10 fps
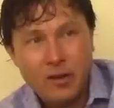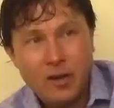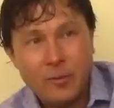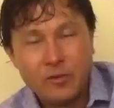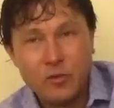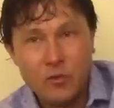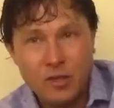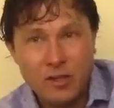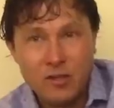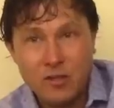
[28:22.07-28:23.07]
Um, so you,
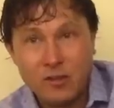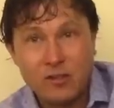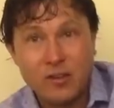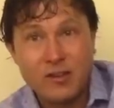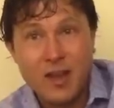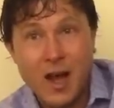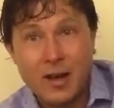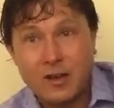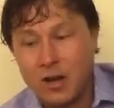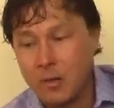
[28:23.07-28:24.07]
this does
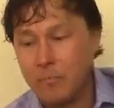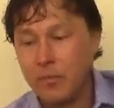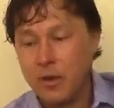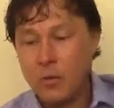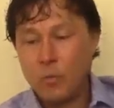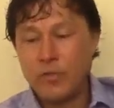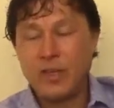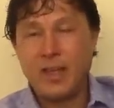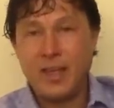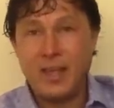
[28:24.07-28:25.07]
not come with
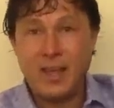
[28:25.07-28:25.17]
the J